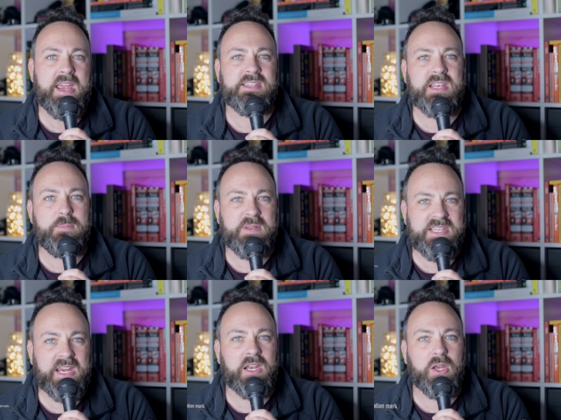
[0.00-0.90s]
it's a
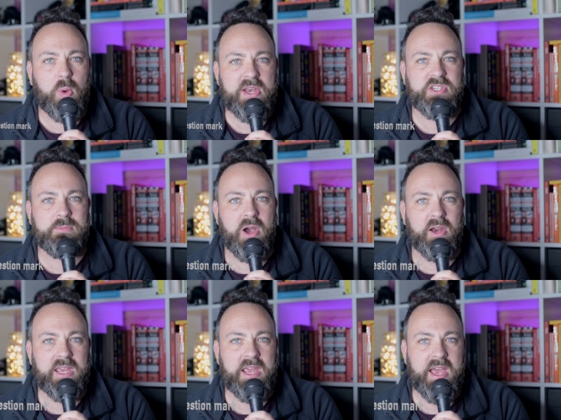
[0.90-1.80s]
particular question
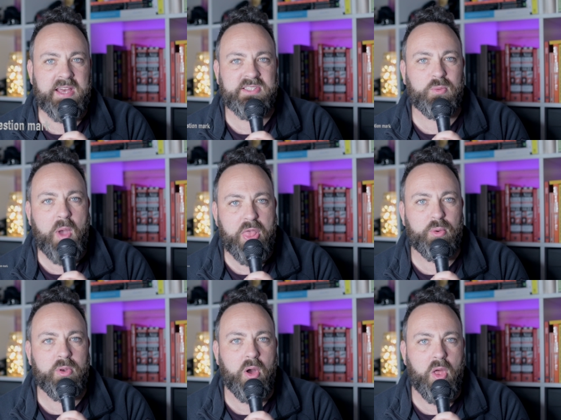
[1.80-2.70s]
mark here as to whether
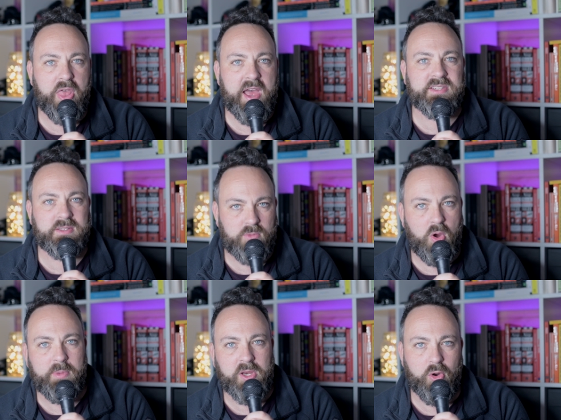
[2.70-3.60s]
or not that
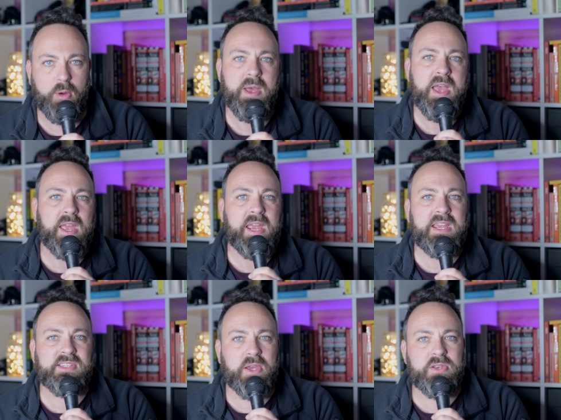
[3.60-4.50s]
Omicron
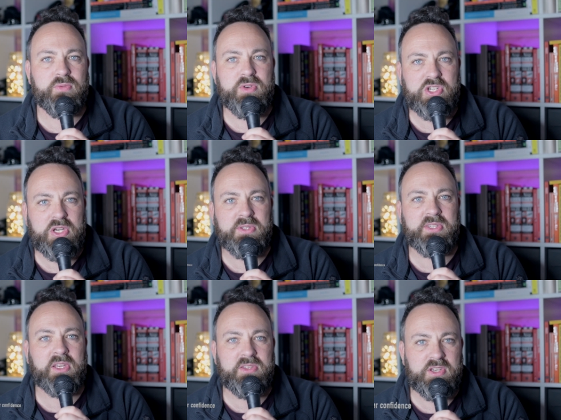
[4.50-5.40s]
is going to reduce
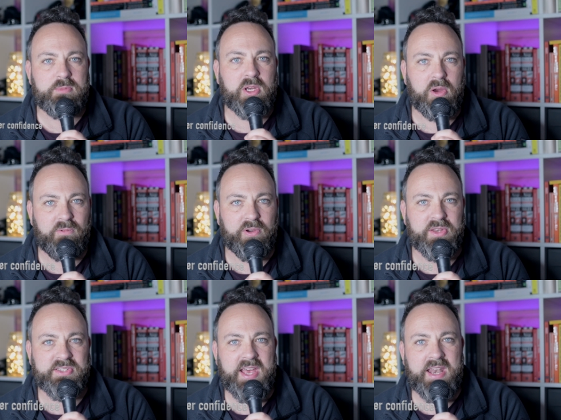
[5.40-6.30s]
consumer
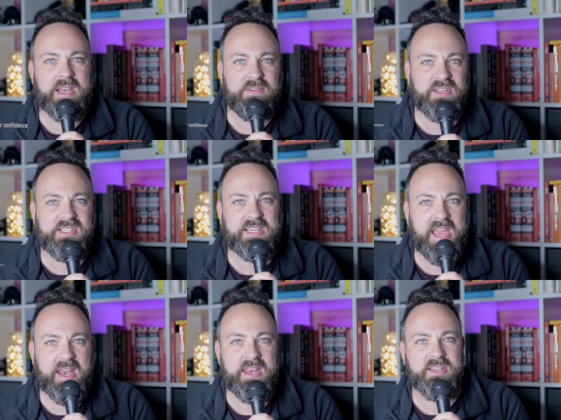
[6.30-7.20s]
confidence and leave us
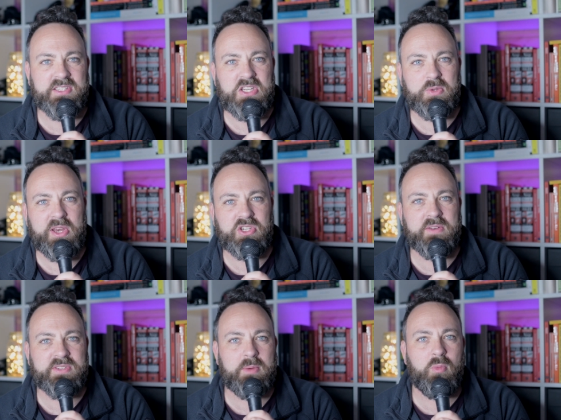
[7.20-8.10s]
again in a situation
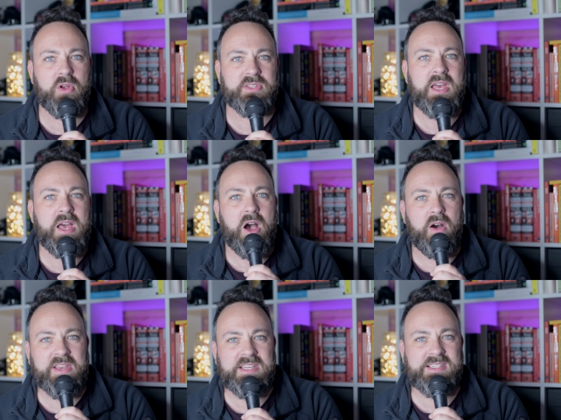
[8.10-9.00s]
of somewhat
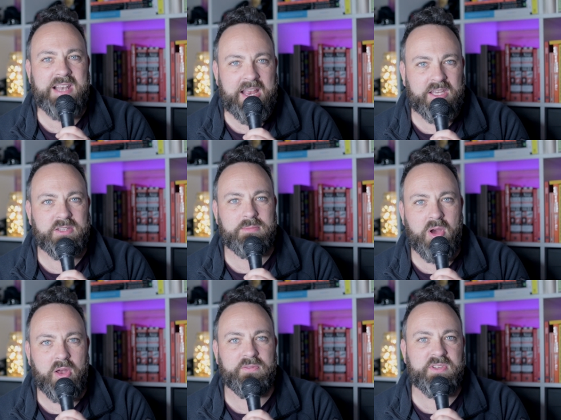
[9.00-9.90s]
of a slacker
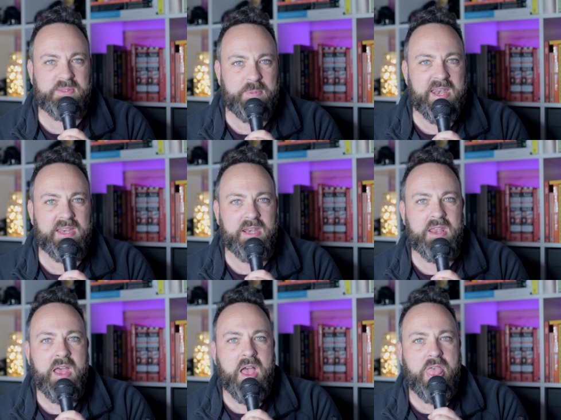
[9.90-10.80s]
demand for spending
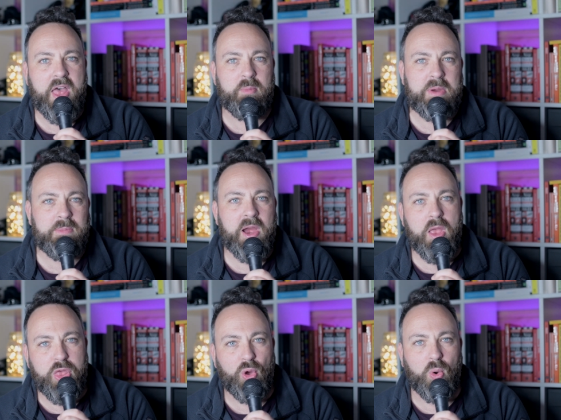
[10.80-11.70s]
than we might
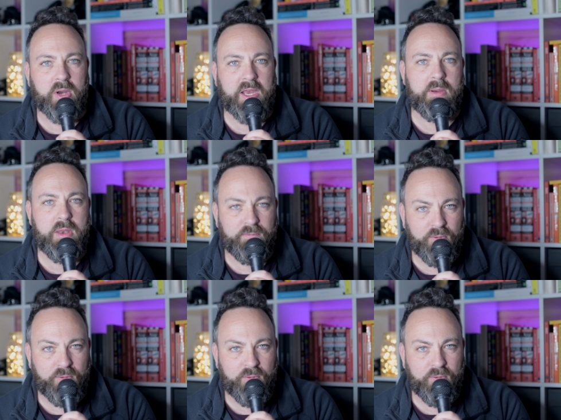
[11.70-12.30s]
have thought going through.